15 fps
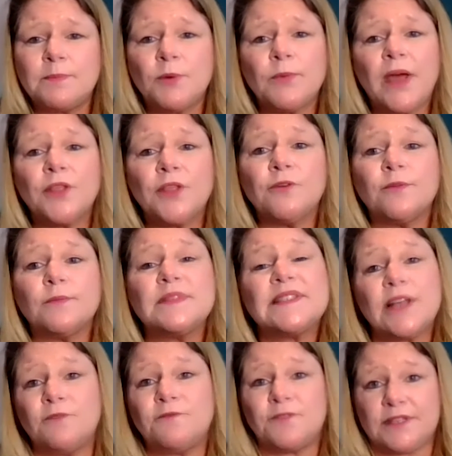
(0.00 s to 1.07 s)
but rather from
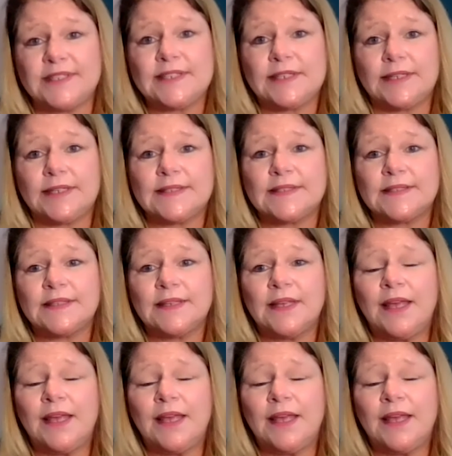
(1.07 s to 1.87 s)
selflessness."